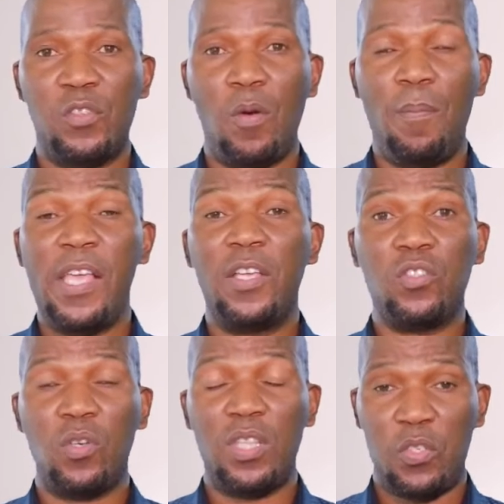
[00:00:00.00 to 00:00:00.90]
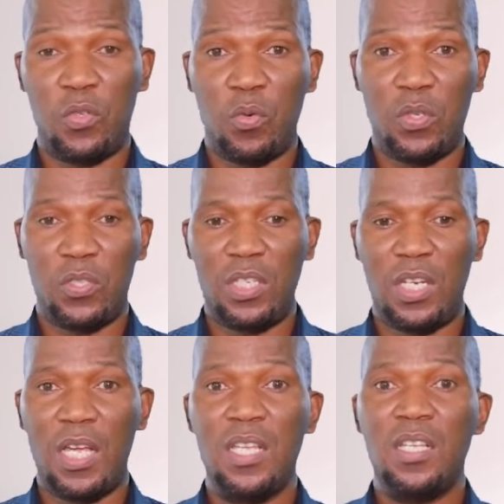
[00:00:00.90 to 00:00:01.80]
So make sure that you consider